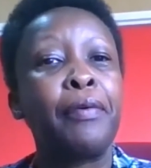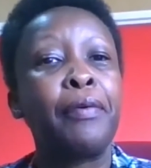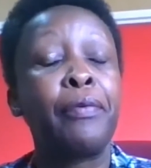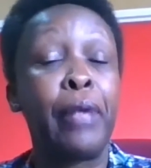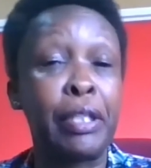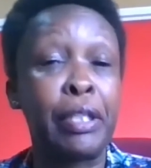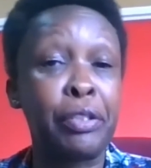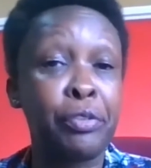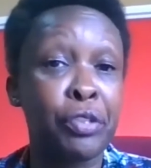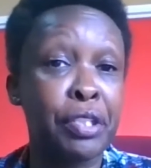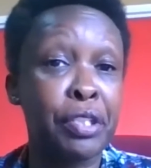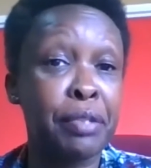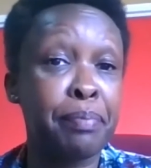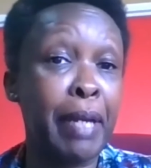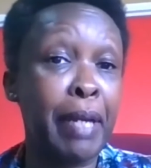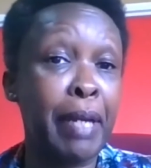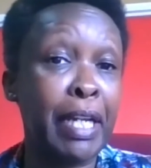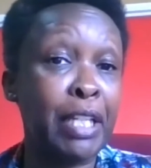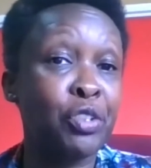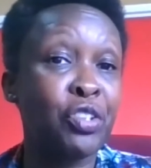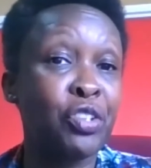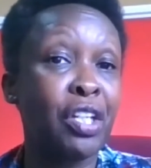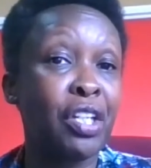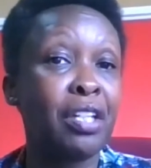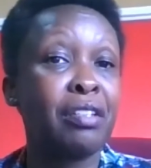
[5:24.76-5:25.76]

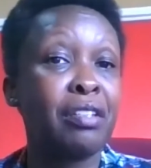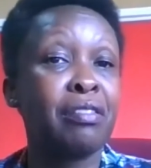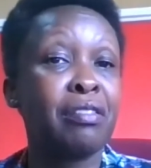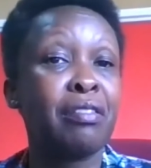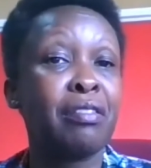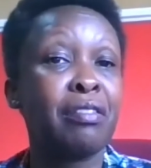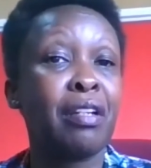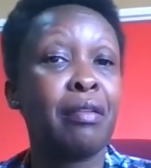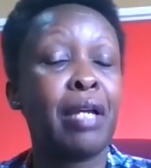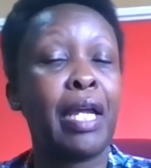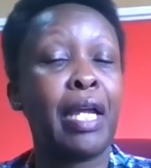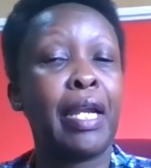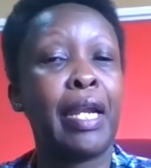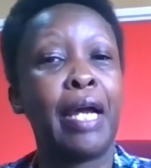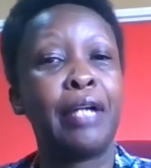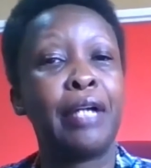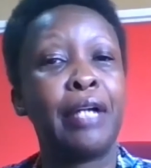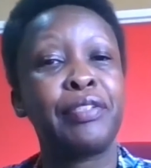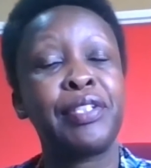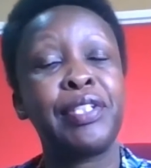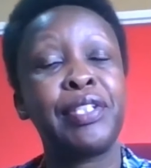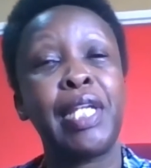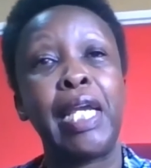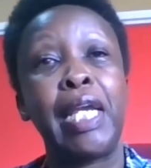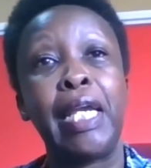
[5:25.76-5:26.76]
retrospection, and
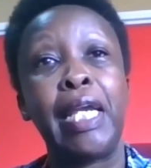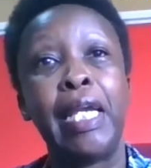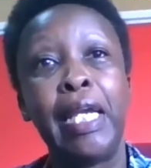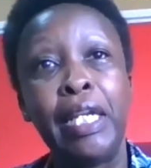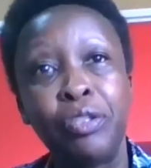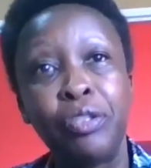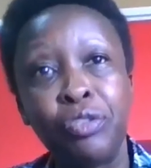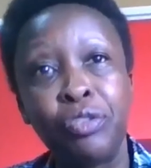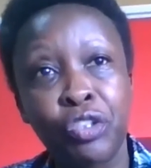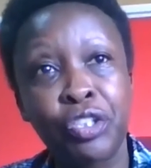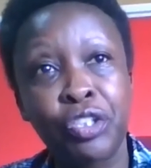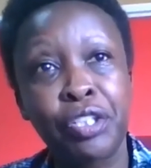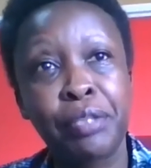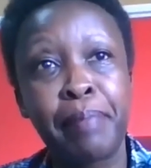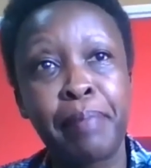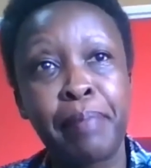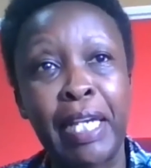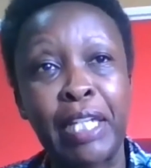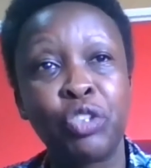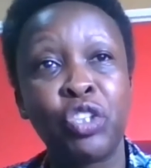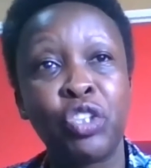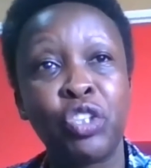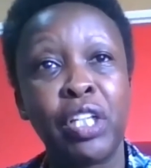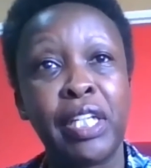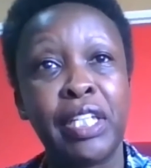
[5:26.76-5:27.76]
I'd say
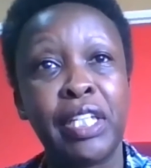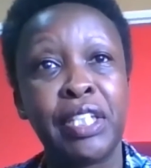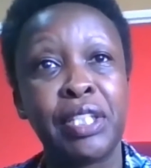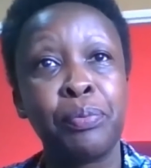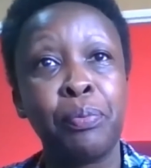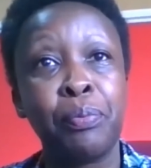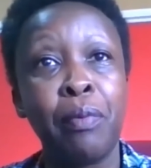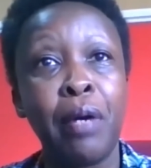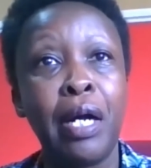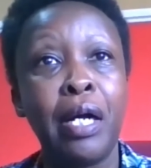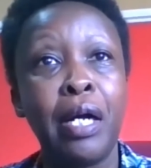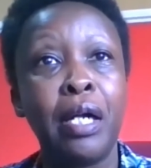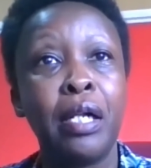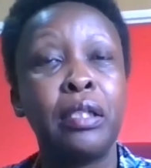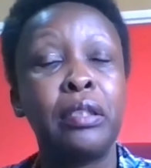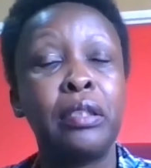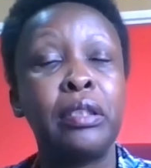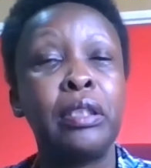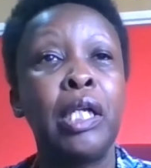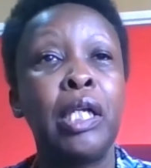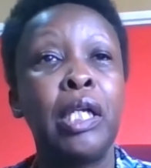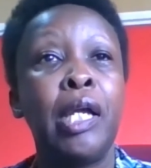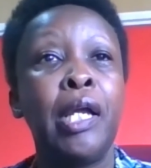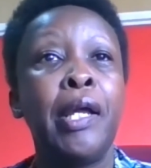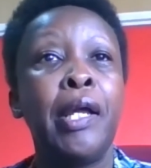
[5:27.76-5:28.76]
introspection as
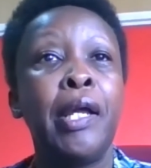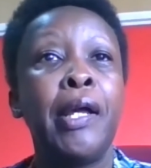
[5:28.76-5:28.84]
well,